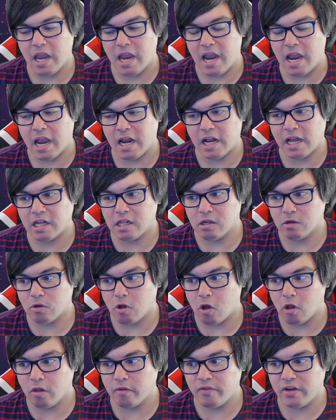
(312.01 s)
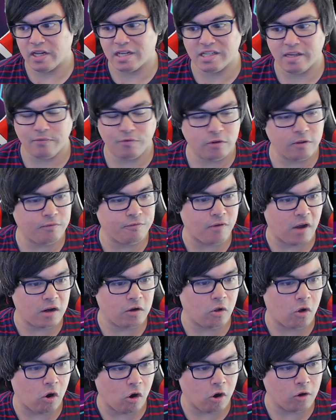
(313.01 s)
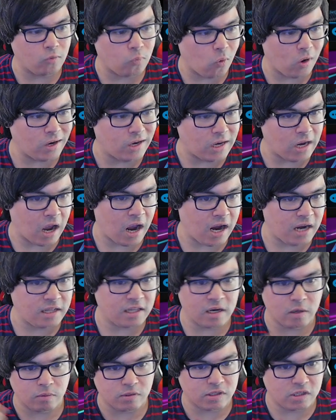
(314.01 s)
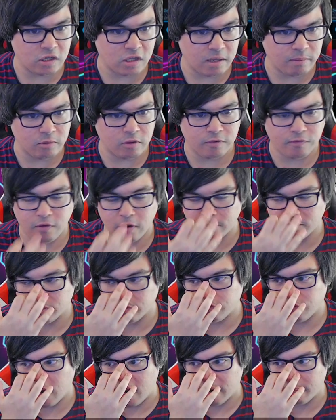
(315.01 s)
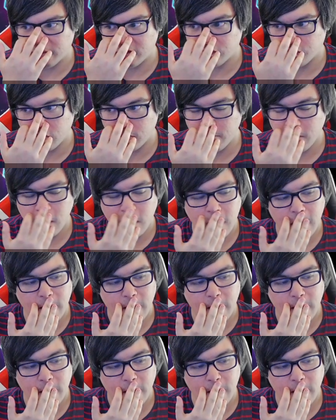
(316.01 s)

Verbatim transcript: And I cleared all of it except for the final hard one 9 that I was still able to farm some fragments from.